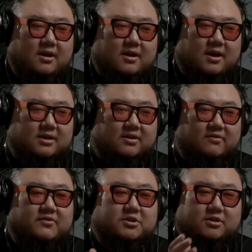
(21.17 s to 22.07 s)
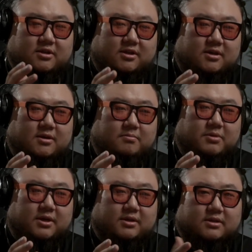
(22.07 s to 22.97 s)
has officially
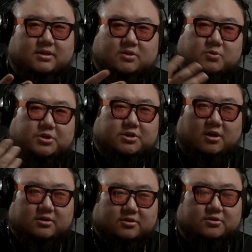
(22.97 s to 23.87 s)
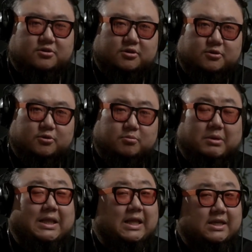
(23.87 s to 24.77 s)
been switched under to
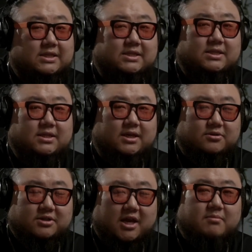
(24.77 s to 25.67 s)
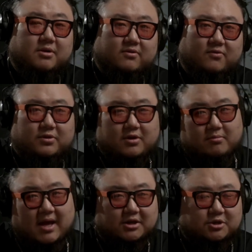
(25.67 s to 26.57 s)
Pledis Entertainment for their
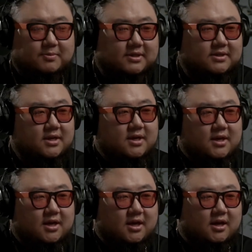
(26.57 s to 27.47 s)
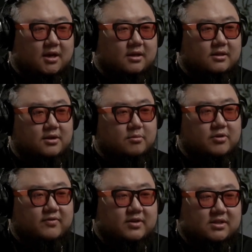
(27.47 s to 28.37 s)
management. Their
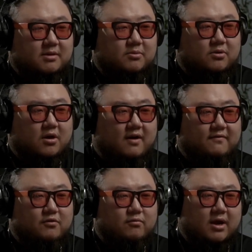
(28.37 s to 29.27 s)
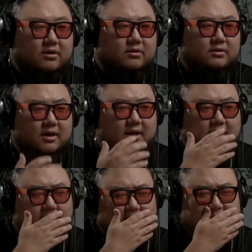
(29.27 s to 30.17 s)
previous label, Off the Record,
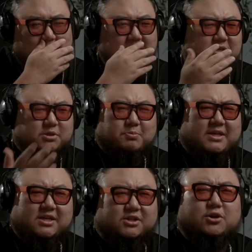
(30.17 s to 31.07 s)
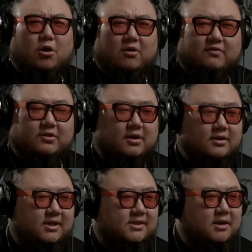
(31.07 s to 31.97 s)
I think might just be dissolved.
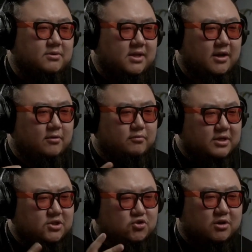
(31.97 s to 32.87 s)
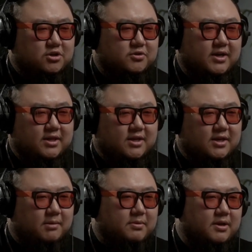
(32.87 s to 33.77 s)
They said it was like a restructuring in the
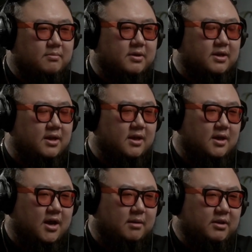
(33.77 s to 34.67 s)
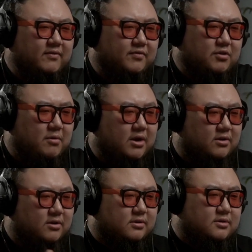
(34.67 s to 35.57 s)
company, but I believe Off the
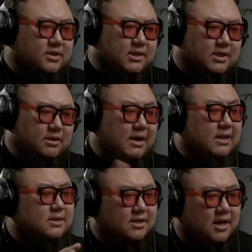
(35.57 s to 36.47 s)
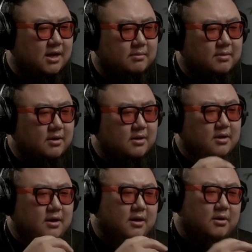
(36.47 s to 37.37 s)
Record at the time
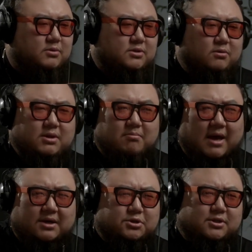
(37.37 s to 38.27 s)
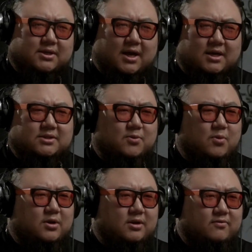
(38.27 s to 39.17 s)
was only managing Iza
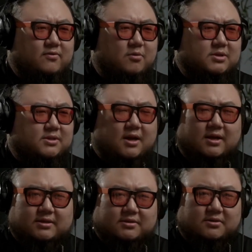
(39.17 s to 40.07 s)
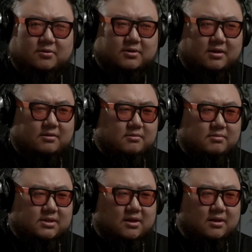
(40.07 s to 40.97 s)
One and Promis9. So
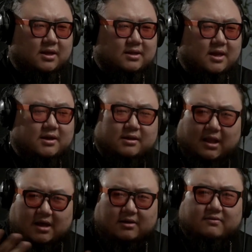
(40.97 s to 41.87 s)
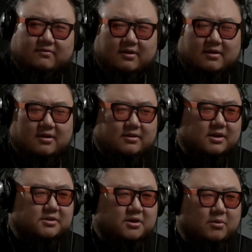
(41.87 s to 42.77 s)
it's not like they had a lot of
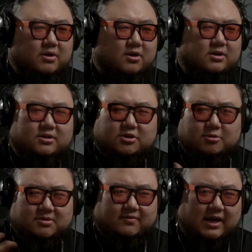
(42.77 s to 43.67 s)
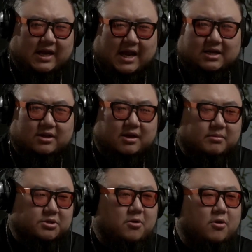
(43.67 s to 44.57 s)
things going on in terms of like handling a
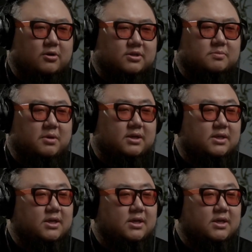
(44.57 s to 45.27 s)
bunch of artists, but